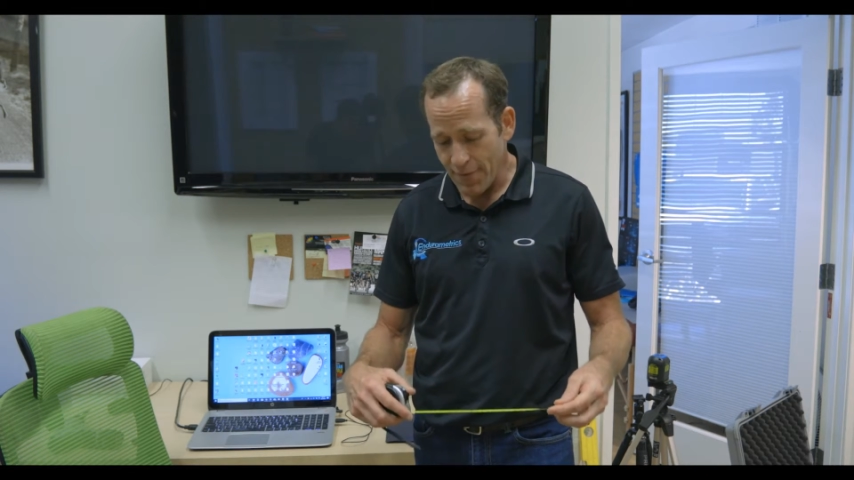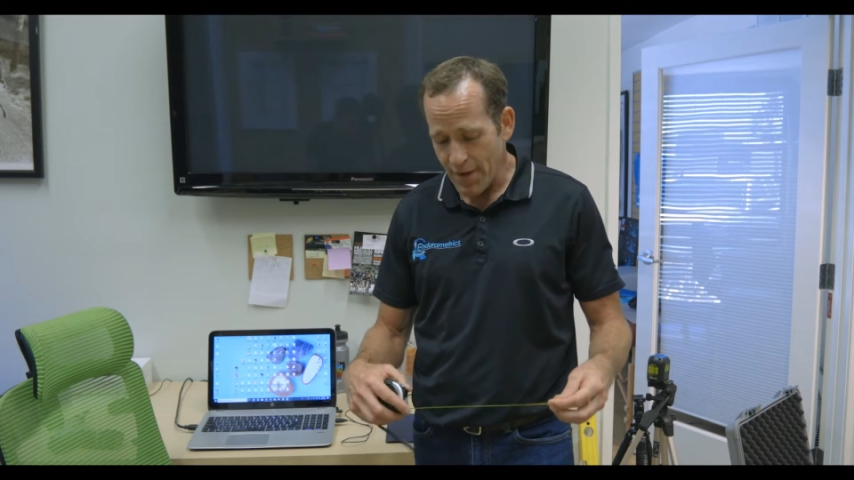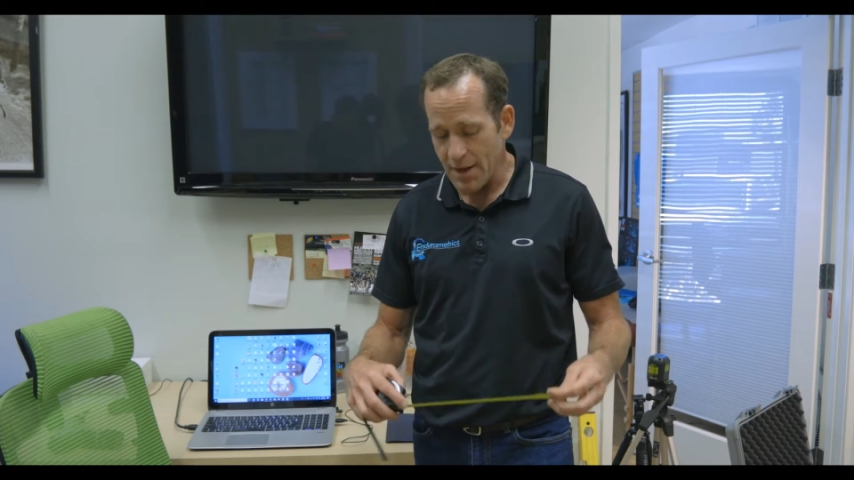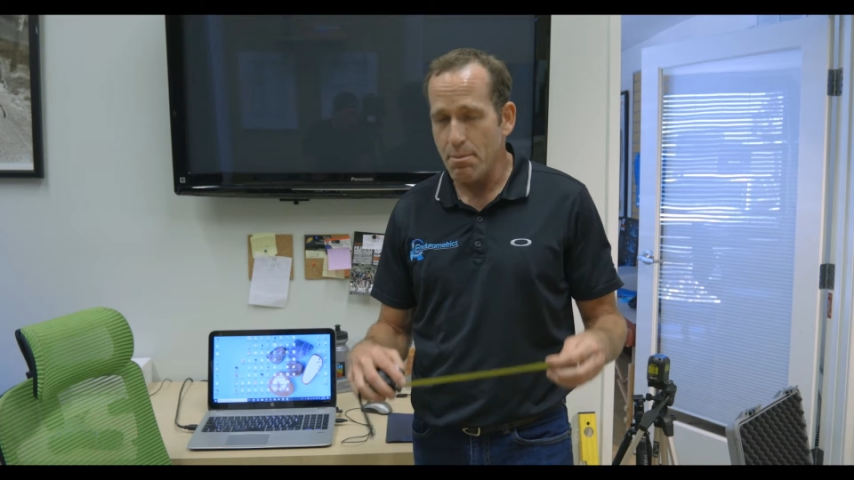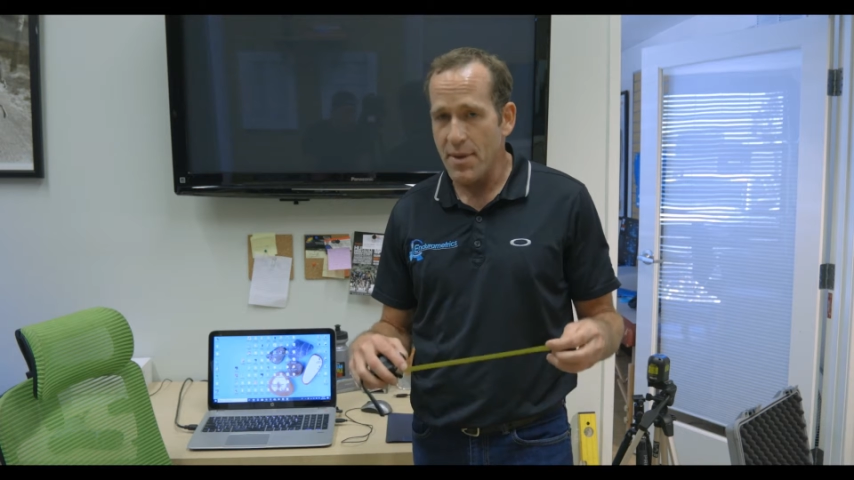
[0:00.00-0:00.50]

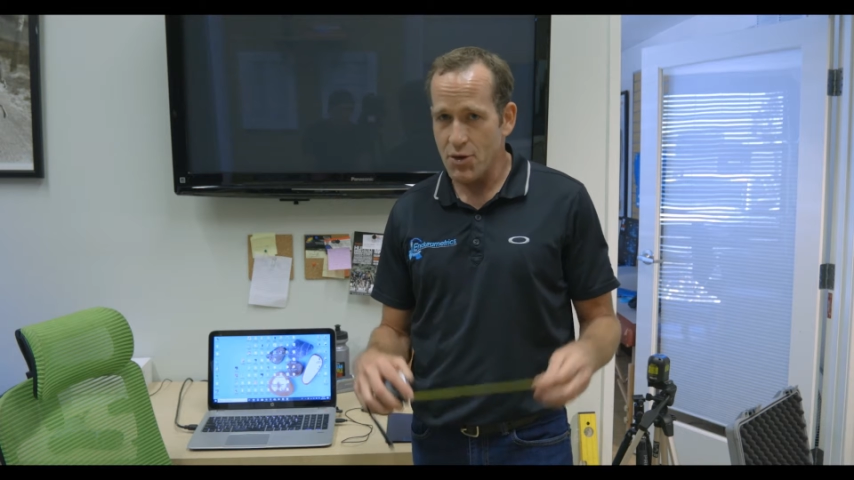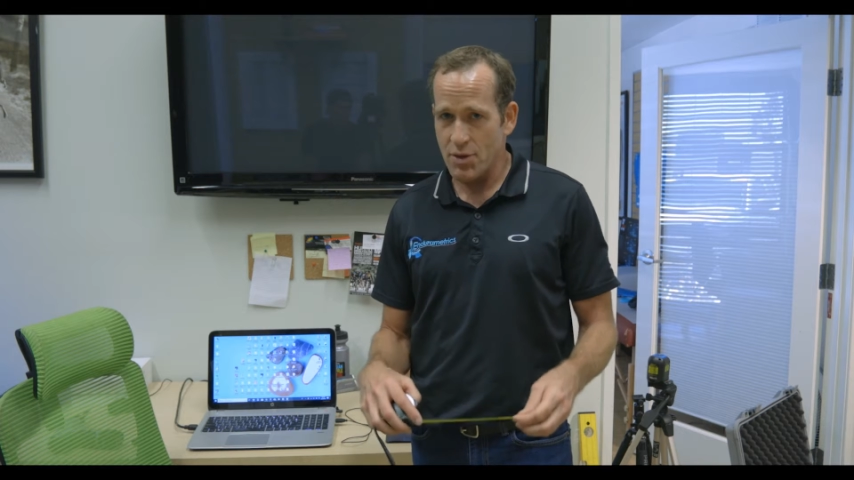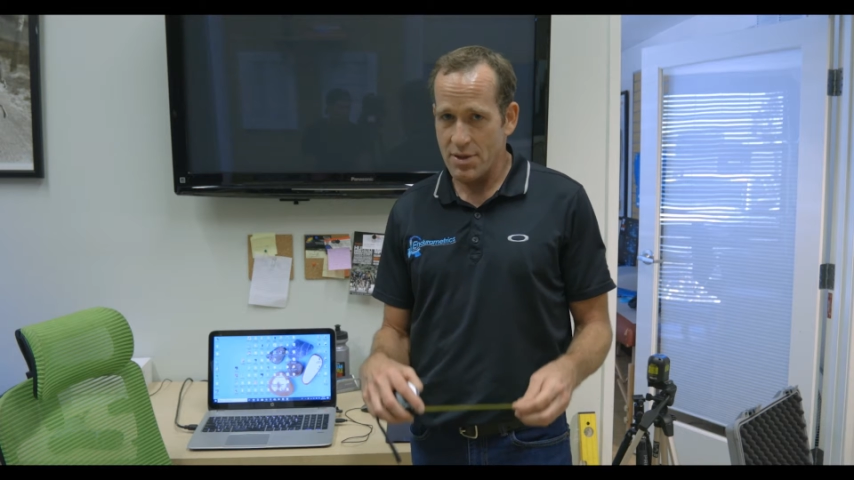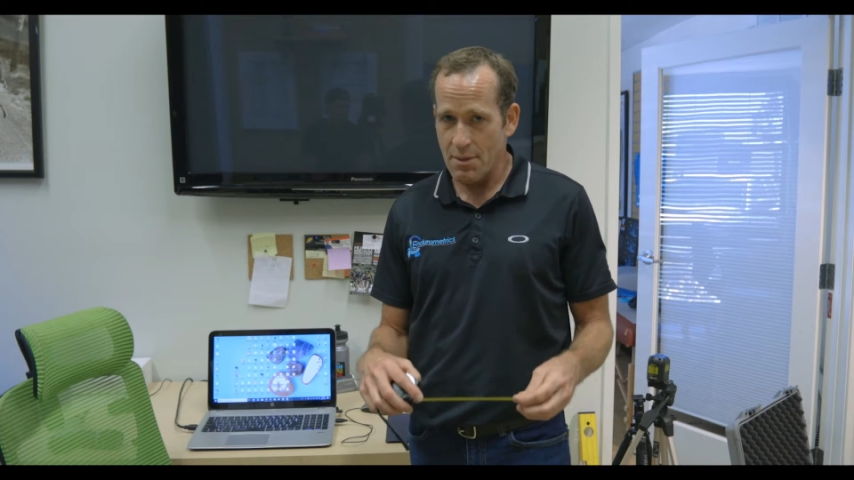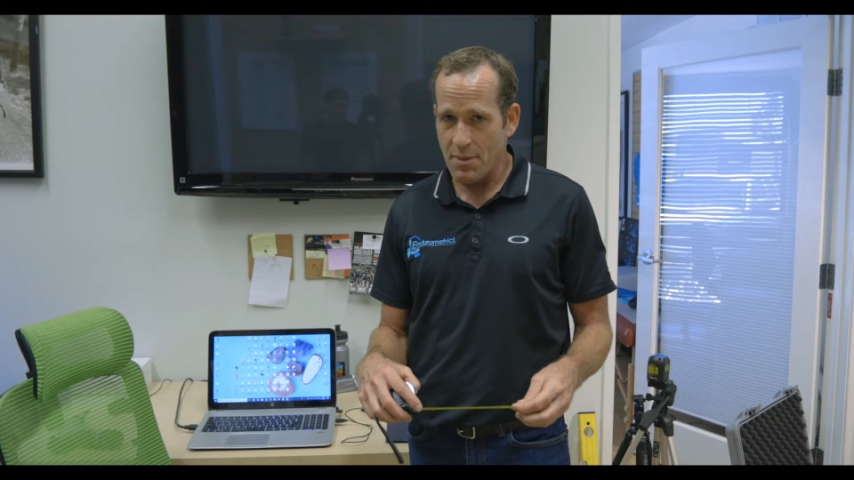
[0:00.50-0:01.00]
find
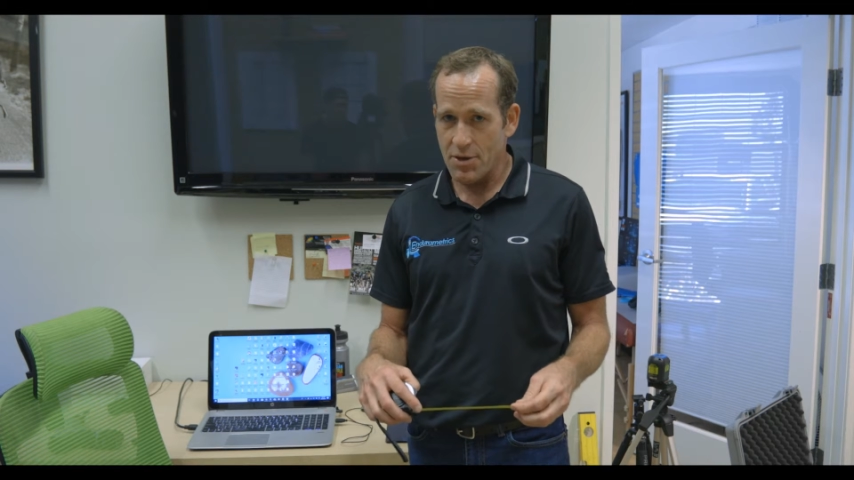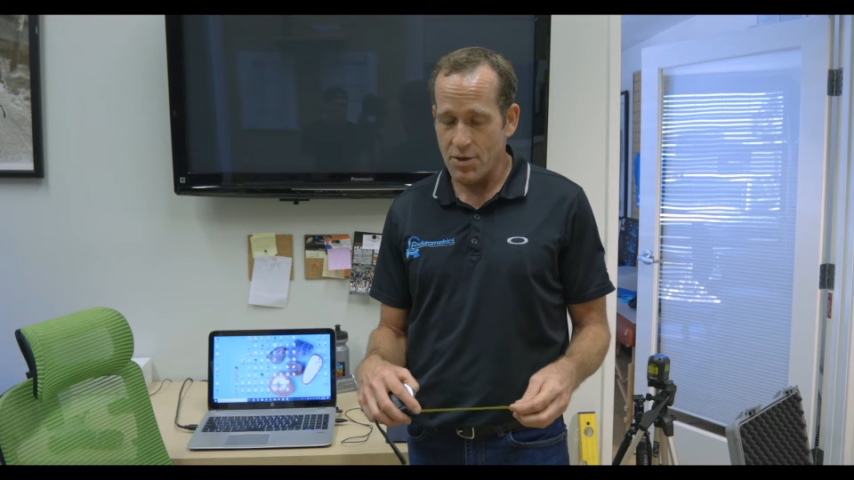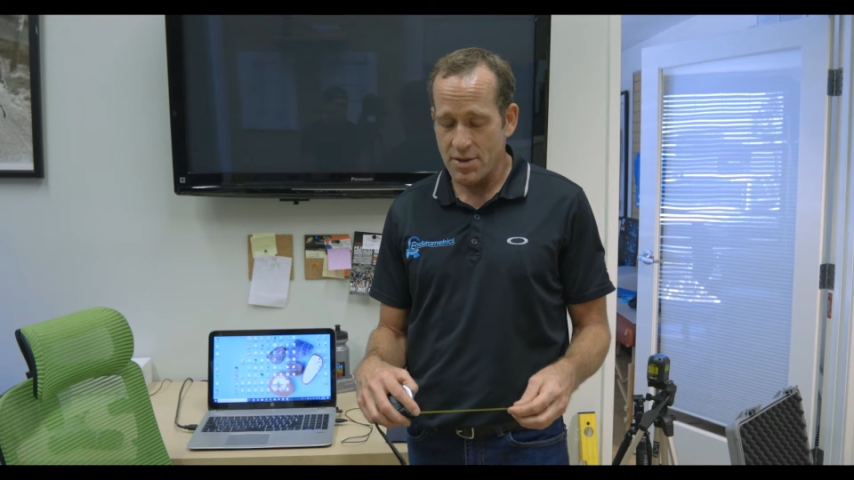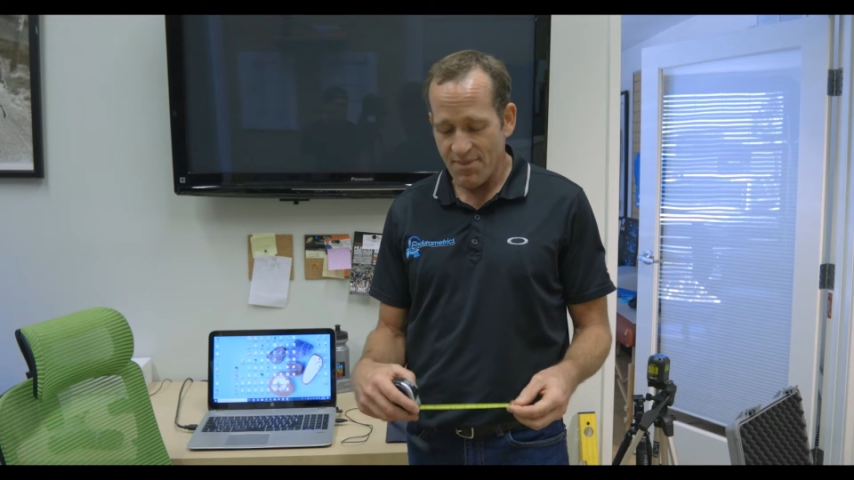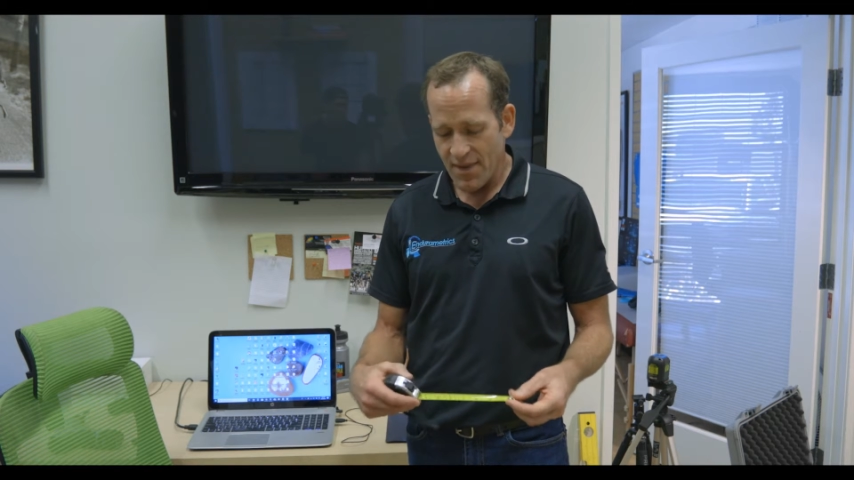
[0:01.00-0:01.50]
metric tape
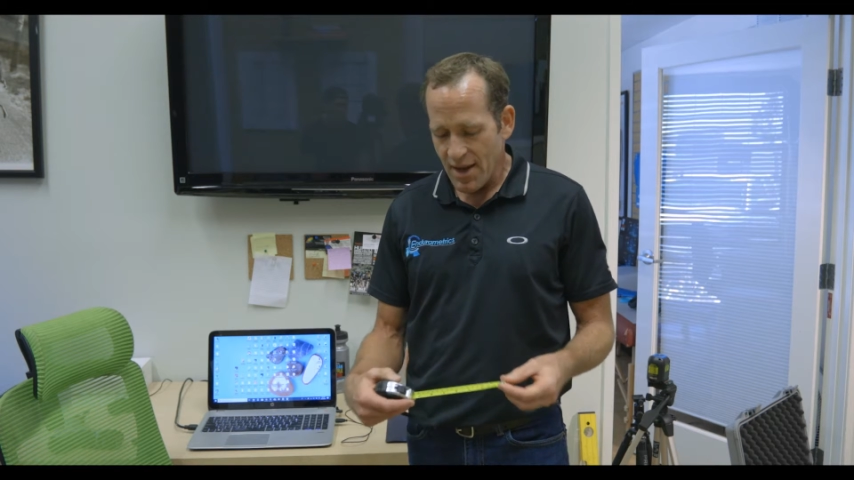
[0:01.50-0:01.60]
measures?